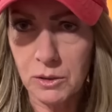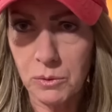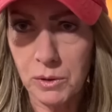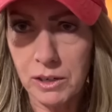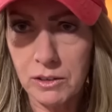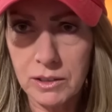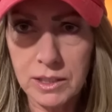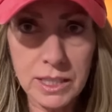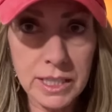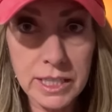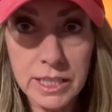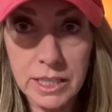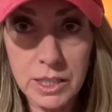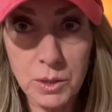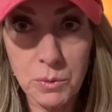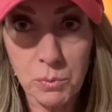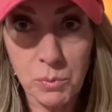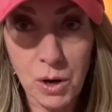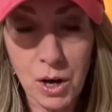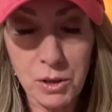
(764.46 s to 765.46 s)
or whatever, because it
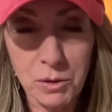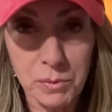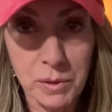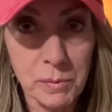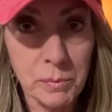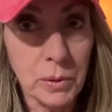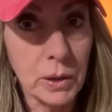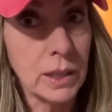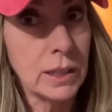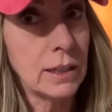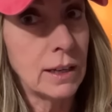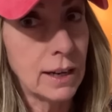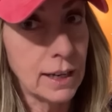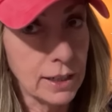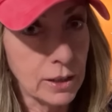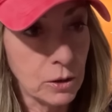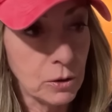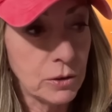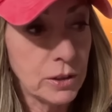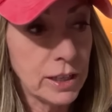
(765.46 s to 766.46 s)
doesn't bother me, but
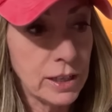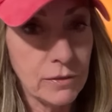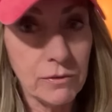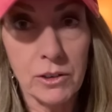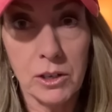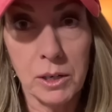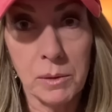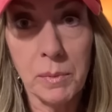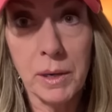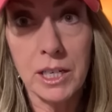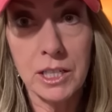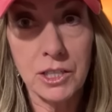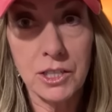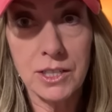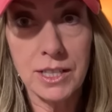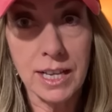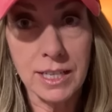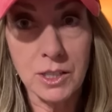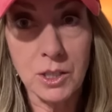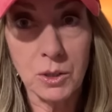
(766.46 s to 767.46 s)
I don't eat very
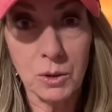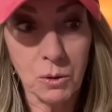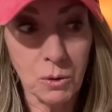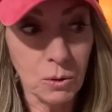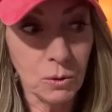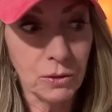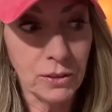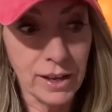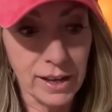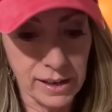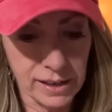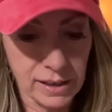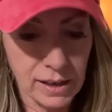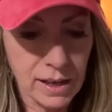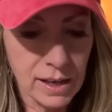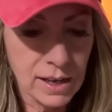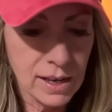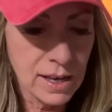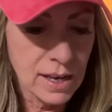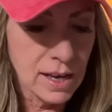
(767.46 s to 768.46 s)
much. That's the whole thing.
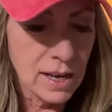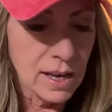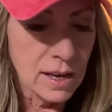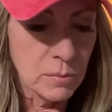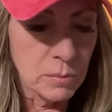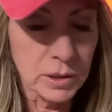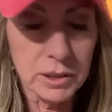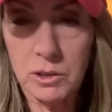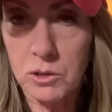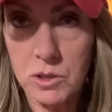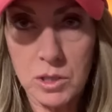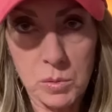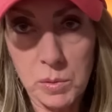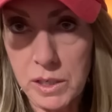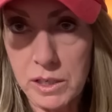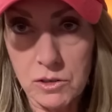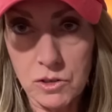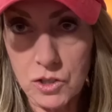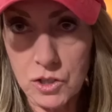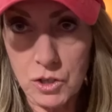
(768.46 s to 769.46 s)
But those
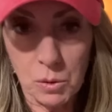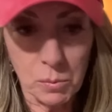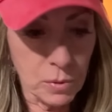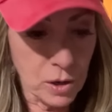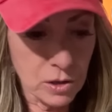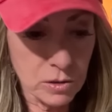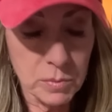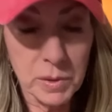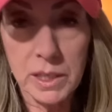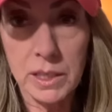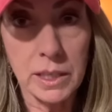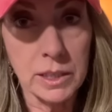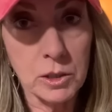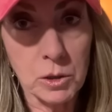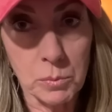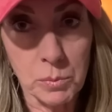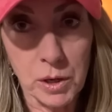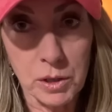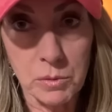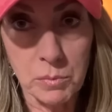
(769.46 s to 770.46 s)
sweeteners don't bother me. They
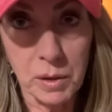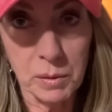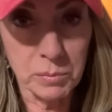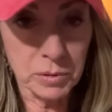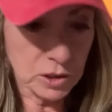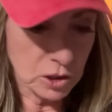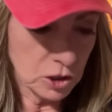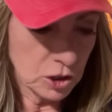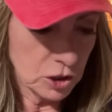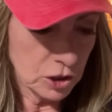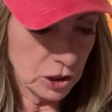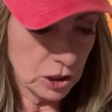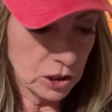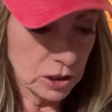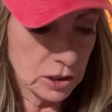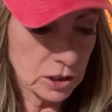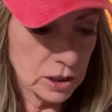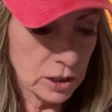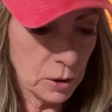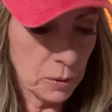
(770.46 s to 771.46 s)
don't bother my blood
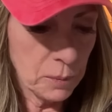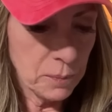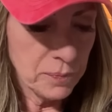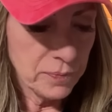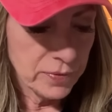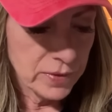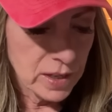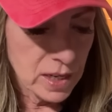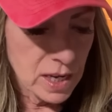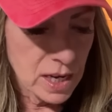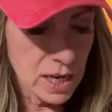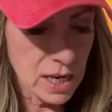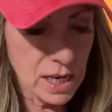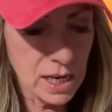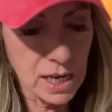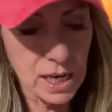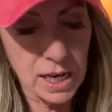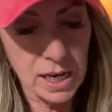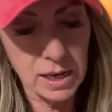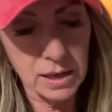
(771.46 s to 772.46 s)
sugar. So
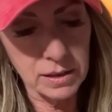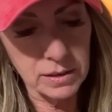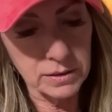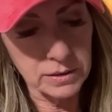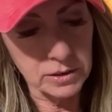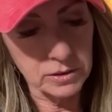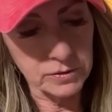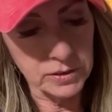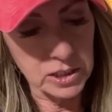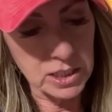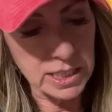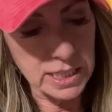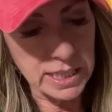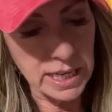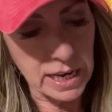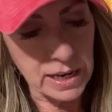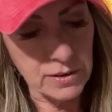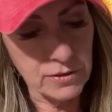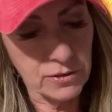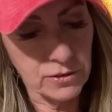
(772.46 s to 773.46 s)
they're very
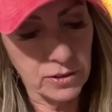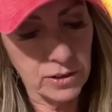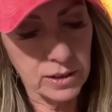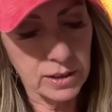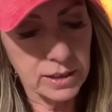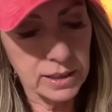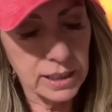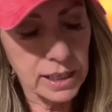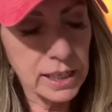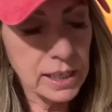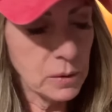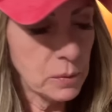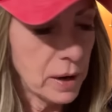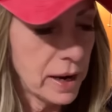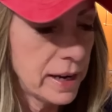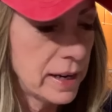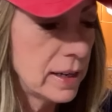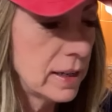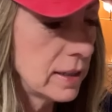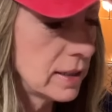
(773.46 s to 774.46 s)
safe.
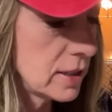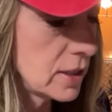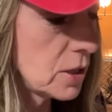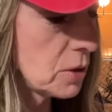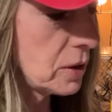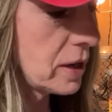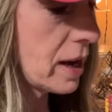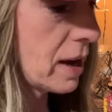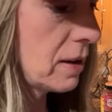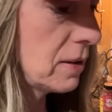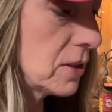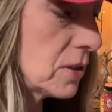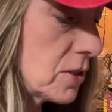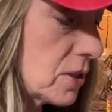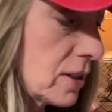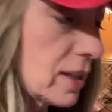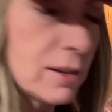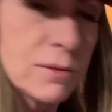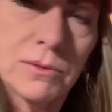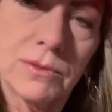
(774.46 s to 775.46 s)
Anyway, so yeah,
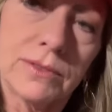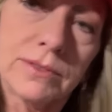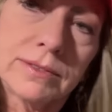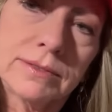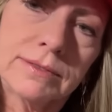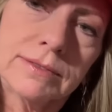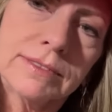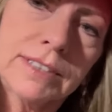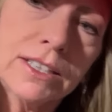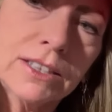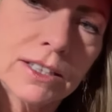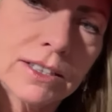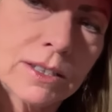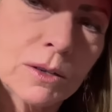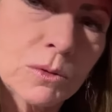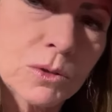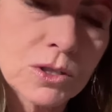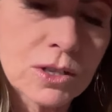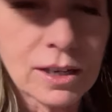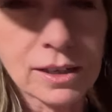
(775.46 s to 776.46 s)
so I thought
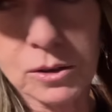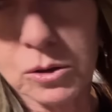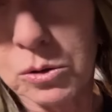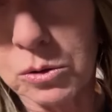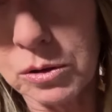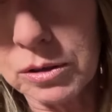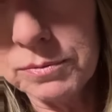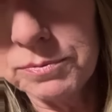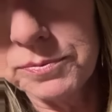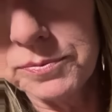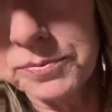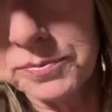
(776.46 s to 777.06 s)
that was kind of cool.